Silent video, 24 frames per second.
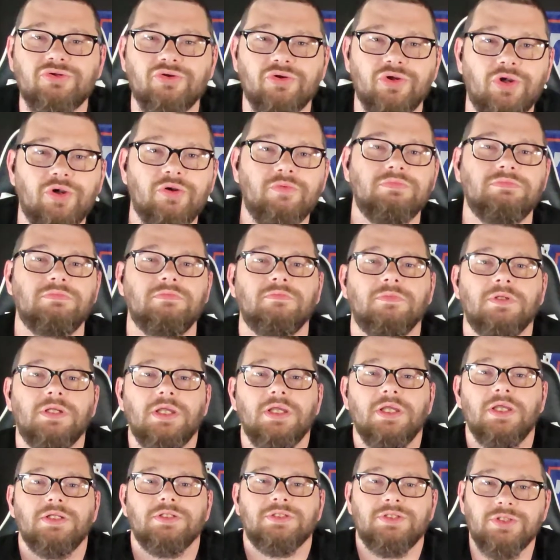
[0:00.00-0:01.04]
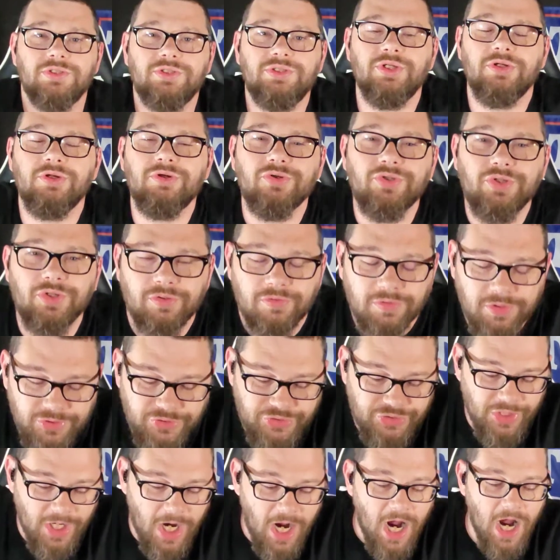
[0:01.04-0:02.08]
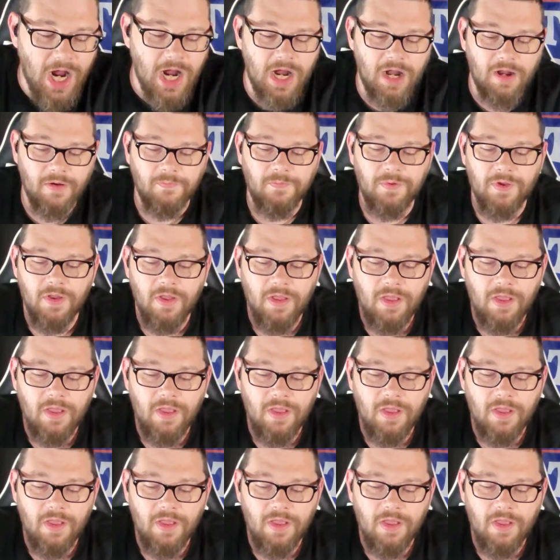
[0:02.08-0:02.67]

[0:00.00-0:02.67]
group, to do your job.